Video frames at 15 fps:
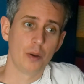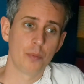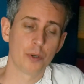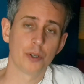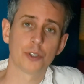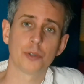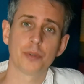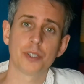but
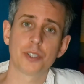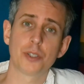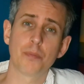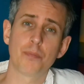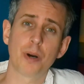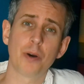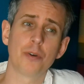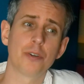also because the
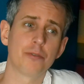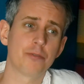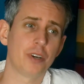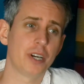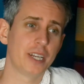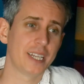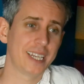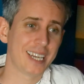bona
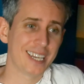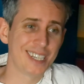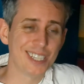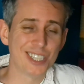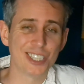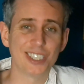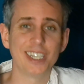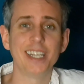fide,
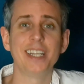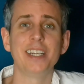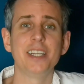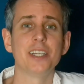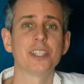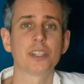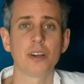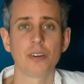
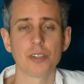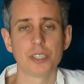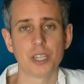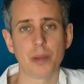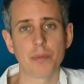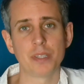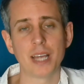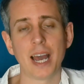ingenious
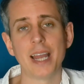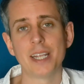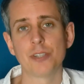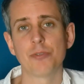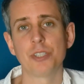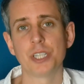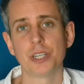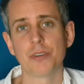concept that is
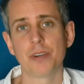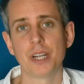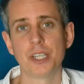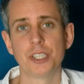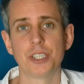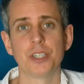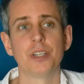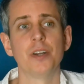
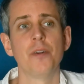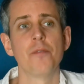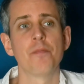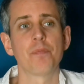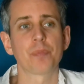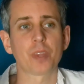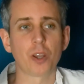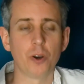regeneration
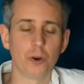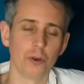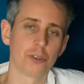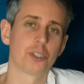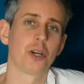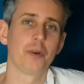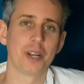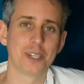
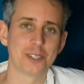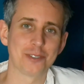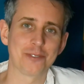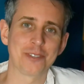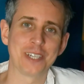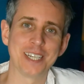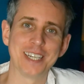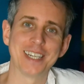also ends up
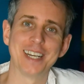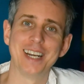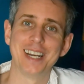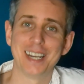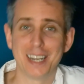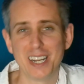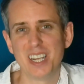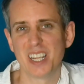feeling
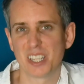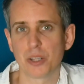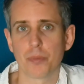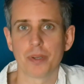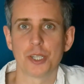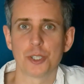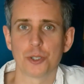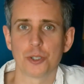a little
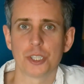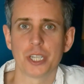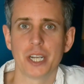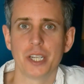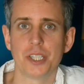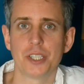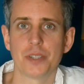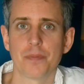bit
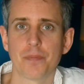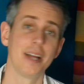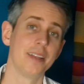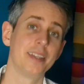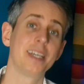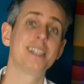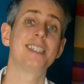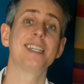shortchanged.
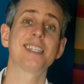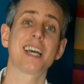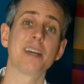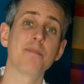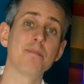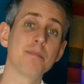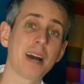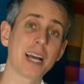This is a
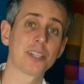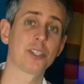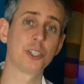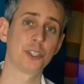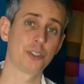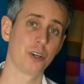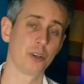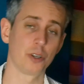
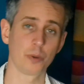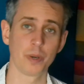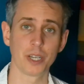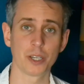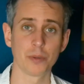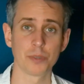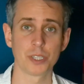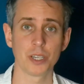masterstroke when it
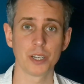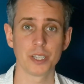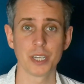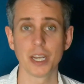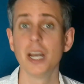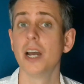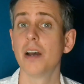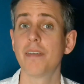comes to the
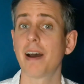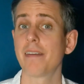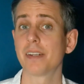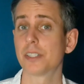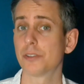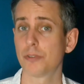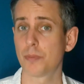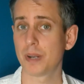idea of having
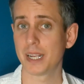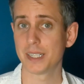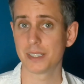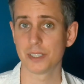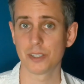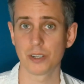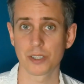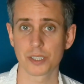to replace
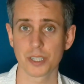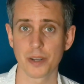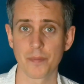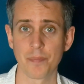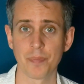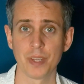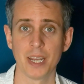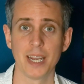the Doctor.
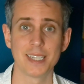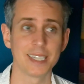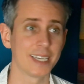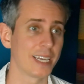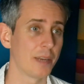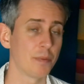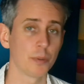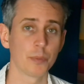It's in
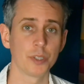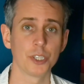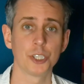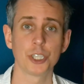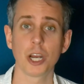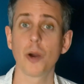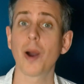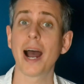keeping with the
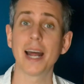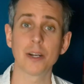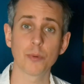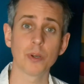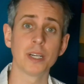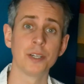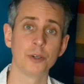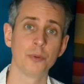show and
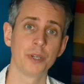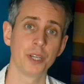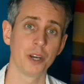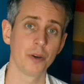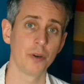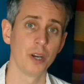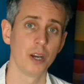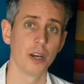what little we
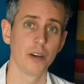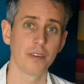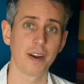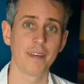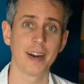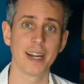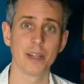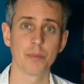know of
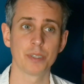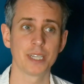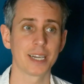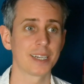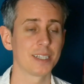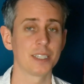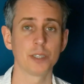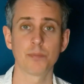our alien
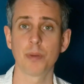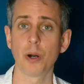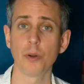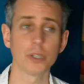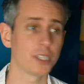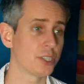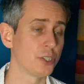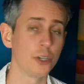protagonist. It's
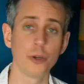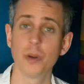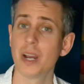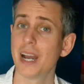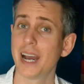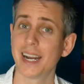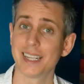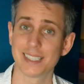bold, it's new,
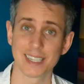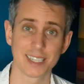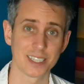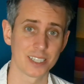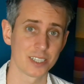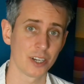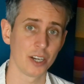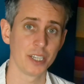and it's
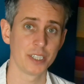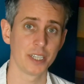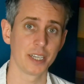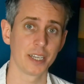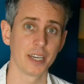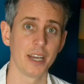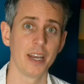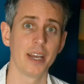
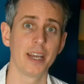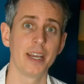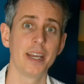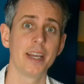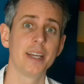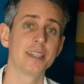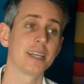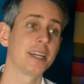exciting.
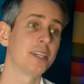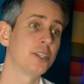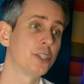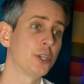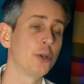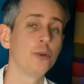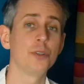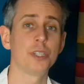It is a
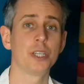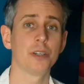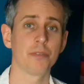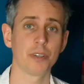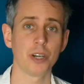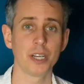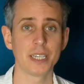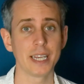doozy of
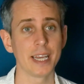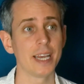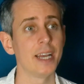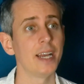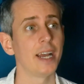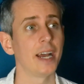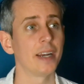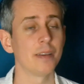an idea,
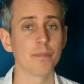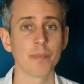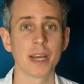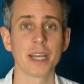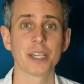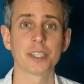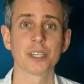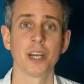and it
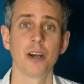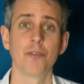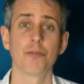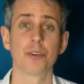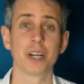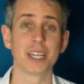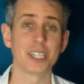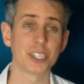makes
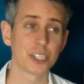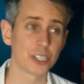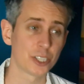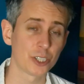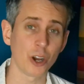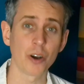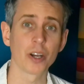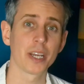for a
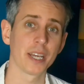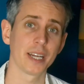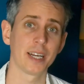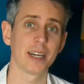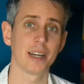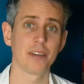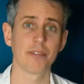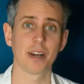stonking
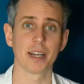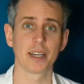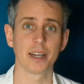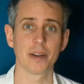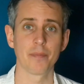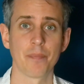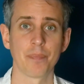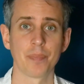
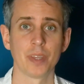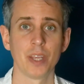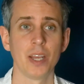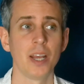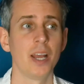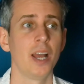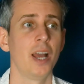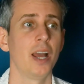cliffhanger.
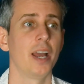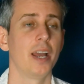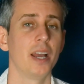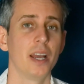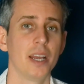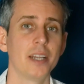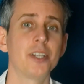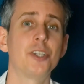
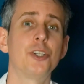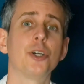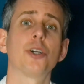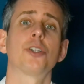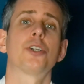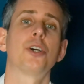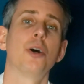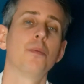It
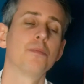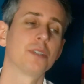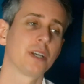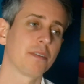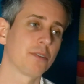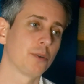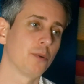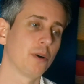just comes
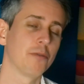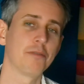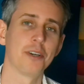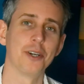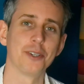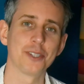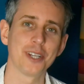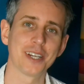after what
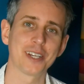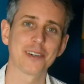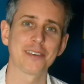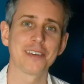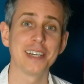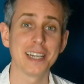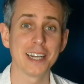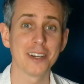feels like a
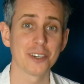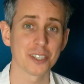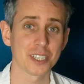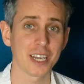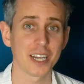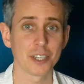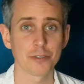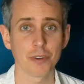really
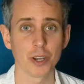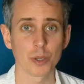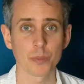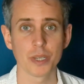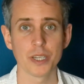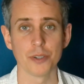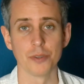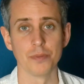unsatisfying
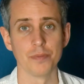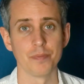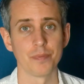meal.